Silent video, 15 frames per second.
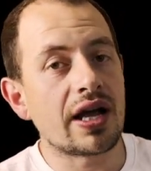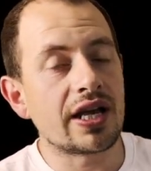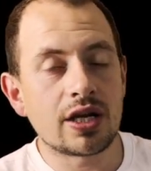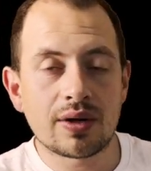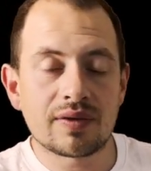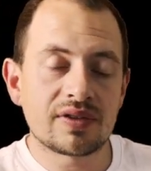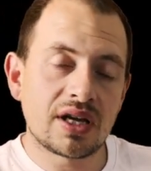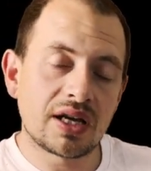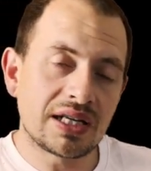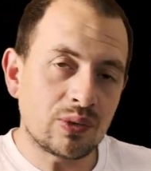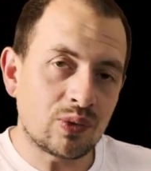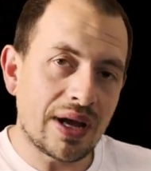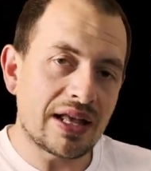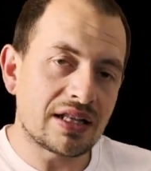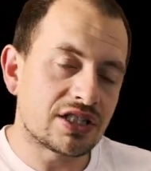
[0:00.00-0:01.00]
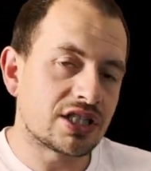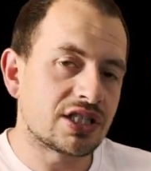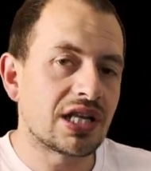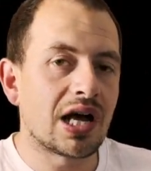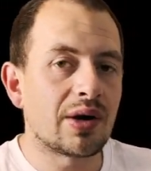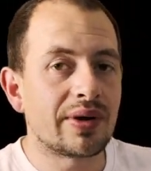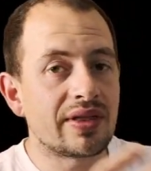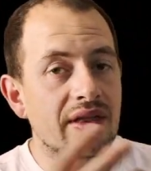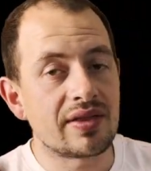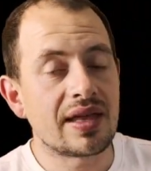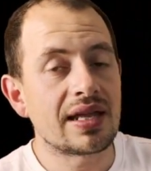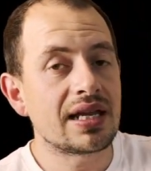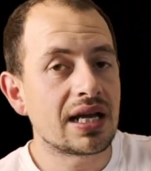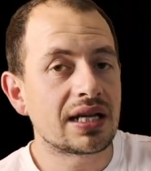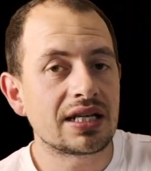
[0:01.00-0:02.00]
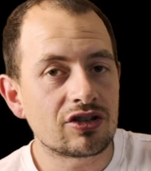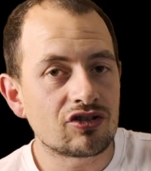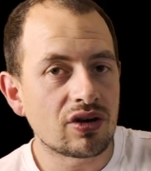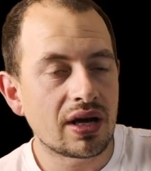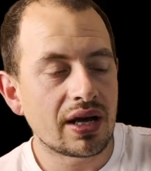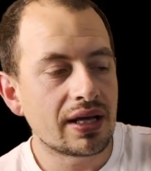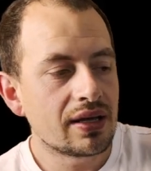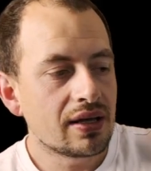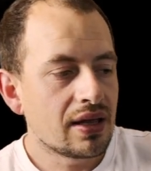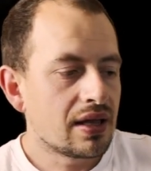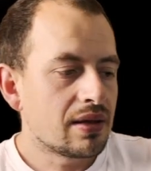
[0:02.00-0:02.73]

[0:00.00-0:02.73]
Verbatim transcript: You don't have to cut it wet to start with and then cut it dry,